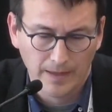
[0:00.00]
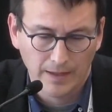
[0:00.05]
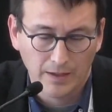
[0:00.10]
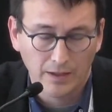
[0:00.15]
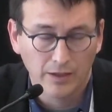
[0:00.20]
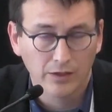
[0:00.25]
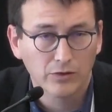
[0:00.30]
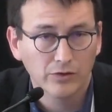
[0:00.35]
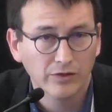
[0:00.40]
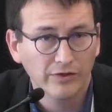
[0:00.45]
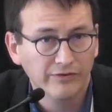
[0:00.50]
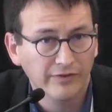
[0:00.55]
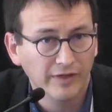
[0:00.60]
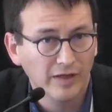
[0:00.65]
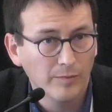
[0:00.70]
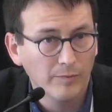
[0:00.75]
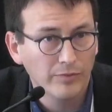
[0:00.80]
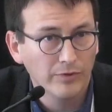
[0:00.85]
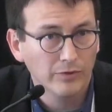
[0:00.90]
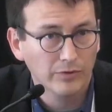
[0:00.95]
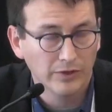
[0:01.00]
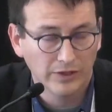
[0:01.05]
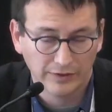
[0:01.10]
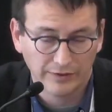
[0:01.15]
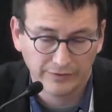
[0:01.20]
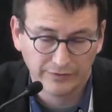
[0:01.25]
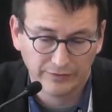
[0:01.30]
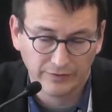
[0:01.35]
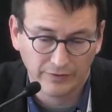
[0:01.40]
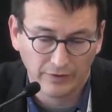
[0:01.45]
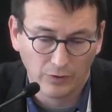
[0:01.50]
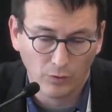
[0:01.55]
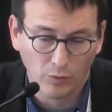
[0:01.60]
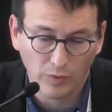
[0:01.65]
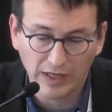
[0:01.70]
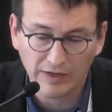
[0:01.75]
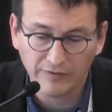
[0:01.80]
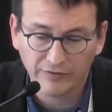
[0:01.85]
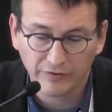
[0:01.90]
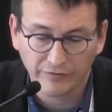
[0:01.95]
A good example is
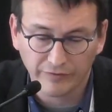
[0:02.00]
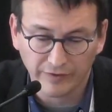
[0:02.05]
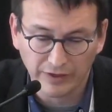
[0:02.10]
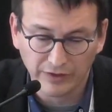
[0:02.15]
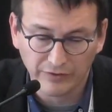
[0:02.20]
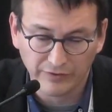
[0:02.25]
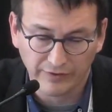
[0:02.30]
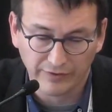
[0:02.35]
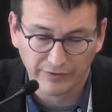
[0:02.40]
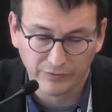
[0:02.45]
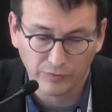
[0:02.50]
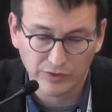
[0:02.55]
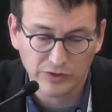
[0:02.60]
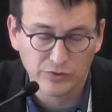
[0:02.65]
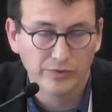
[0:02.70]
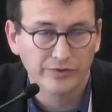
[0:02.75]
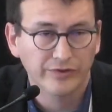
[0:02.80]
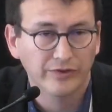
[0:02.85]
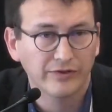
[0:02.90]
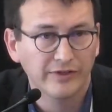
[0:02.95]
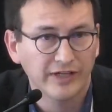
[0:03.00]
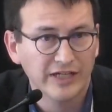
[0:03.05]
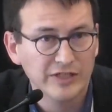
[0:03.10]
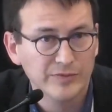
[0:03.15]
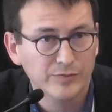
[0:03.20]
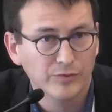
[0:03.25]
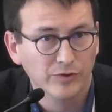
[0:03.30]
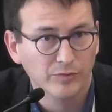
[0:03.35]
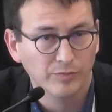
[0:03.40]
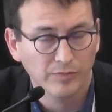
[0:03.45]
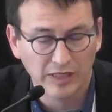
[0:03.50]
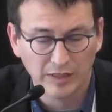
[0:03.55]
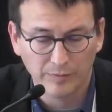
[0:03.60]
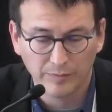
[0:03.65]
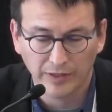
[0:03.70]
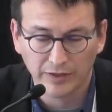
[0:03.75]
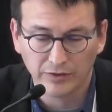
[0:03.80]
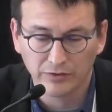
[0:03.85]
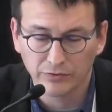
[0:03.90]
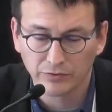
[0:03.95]
Waves of Interest, which was a dashboard made
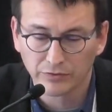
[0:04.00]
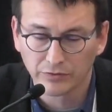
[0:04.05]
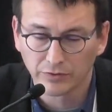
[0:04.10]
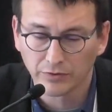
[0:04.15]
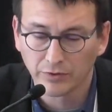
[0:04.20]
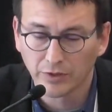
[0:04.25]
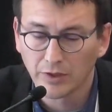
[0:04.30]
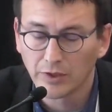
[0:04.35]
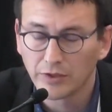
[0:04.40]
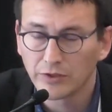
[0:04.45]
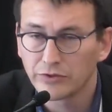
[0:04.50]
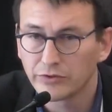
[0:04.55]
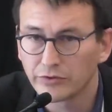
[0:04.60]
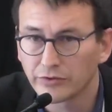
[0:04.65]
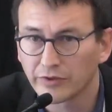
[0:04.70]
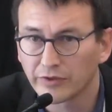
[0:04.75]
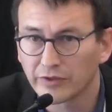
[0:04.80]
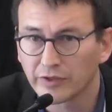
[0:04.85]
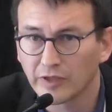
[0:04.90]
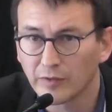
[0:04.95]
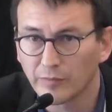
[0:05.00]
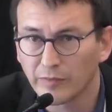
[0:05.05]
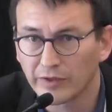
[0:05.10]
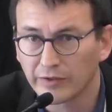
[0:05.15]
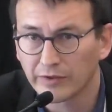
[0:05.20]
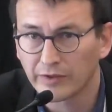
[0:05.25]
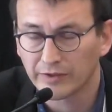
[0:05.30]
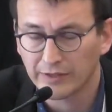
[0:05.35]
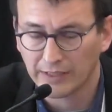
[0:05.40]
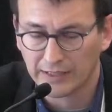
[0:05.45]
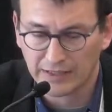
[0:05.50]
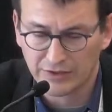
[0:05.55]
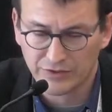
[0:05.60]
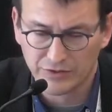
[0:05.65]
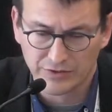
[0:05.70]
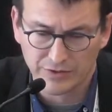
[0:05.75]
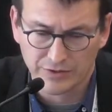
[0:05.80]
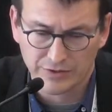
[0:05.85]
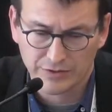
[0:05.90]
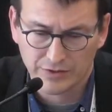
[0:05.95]
by Google during the American
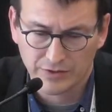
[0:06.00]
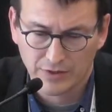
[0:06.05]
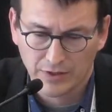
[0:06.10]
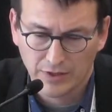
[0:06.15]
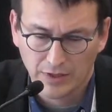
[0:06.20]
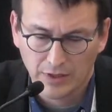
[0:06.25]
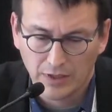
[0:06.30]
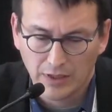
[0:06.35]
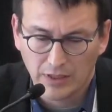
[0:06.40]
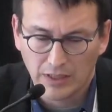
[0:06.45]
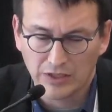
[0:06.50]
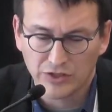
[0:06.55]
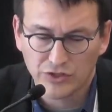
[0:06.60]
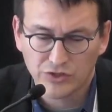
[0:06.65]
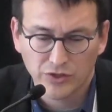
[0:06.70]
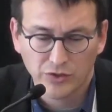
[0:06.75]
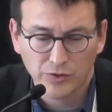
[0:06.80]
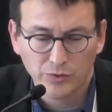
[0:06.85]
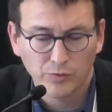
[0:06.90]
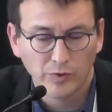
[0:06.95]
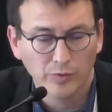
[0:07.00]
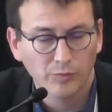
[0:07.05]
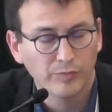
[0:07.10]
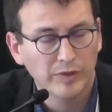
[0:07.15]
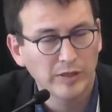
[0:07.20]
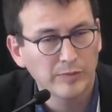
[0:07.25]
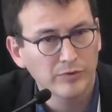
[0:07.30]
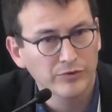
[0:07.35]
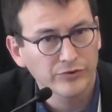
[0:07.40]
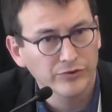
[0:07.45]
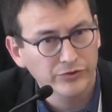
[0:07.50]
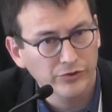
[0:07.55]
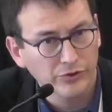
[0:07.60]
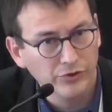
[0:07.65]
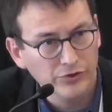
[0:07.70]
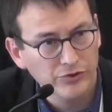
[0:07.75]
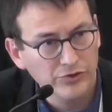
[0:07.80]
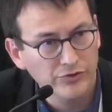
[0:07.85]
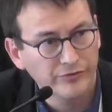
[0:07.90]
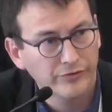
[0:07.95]
elections. It showed what people
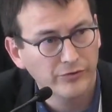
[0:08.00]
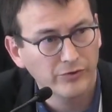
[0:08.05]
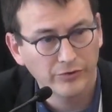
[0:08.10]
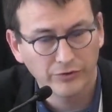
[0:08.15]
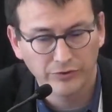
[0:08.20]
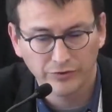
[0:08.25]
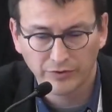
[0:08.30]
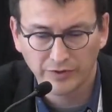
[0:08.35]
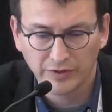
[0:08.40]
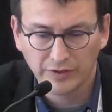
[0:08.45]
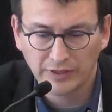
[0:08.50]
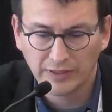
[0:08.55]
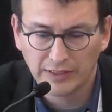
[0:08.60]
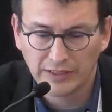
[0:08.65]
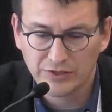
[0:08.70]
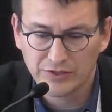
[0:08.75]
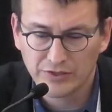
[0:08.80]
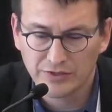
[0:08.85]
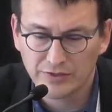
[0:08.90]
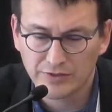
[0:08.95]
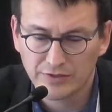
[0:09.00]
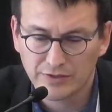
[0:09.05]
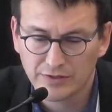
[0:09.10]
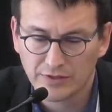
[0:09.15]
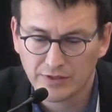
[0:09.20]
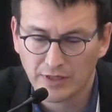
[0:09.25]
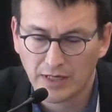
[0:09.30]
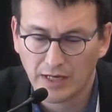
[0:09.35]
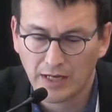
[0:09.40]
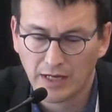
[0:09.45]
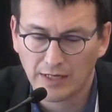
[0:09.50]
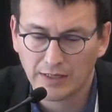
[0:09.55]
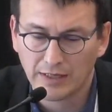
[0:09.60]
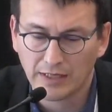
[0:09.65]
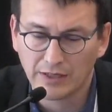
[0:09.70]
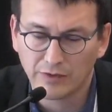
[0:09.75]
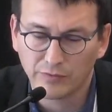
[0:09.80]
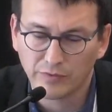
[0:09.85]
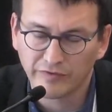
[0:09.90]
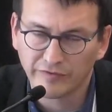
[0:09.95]
searched for during the elections, and
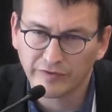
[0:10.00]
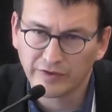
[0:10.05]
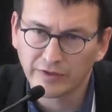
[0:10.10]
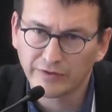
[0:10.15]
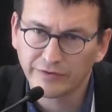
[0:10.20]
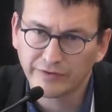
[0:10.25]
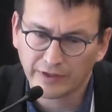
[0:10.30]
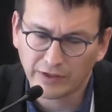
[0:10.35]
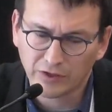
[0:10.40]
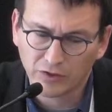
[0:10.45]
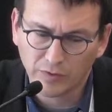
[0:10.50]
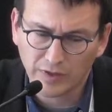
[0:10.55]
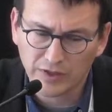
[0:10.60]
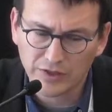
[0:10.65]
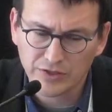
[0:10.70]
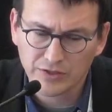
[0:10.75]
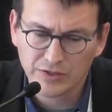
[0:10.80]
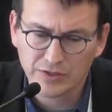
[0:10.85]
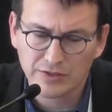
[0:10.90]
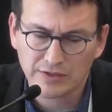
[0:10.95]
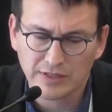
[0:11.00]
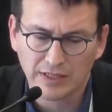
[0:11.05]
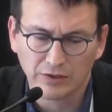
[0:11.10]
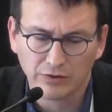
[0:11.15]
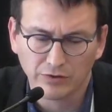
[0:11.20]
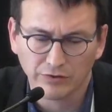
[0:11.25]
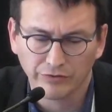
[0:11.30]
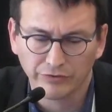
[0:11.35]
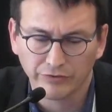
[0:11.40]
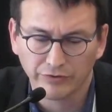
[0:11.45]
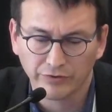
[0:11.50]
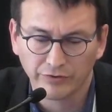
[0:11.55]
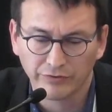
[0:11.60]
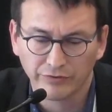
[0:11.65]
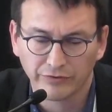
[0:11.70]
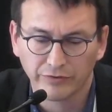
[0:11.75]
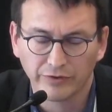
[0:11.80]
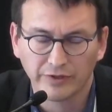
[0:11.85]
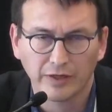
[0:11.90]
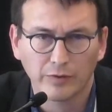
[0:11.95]
it revealed their questions and
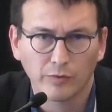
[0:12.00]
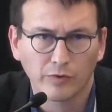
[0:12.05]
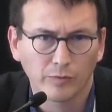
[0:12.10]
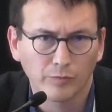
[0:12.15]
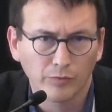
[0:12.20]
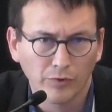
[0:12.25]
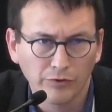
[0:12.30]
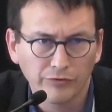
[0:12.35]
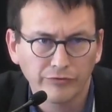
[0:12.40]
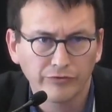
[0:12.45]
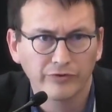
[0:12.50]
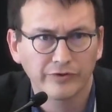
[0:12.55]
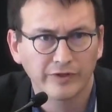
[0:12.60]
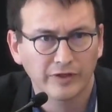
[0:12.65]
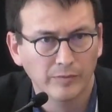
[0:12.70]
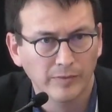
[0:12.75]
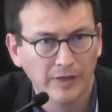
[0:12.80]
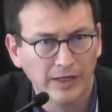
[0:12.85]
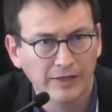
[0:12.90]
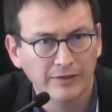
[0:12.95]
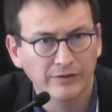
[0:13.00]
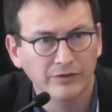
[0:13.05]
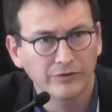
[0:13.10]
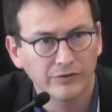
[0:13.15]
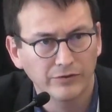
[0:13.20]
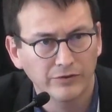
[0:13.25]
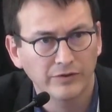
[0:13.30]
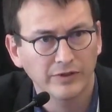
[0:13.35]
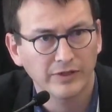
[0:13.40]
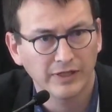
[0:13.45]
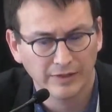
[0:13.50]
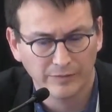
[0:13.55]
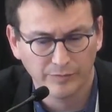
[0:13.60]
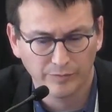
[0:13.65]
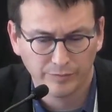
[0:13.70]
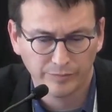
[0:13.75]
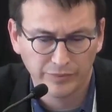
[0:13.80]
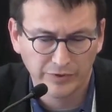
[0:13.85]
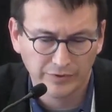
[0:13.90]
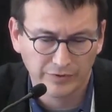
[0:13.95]
concerns that were most on their mind during
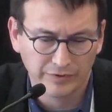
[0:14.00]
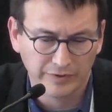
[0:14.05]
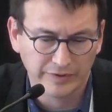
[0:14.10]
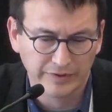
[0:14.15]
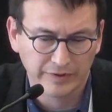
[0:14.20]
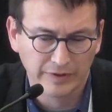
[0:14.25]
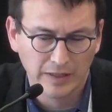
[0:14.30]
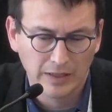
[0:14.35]
that period,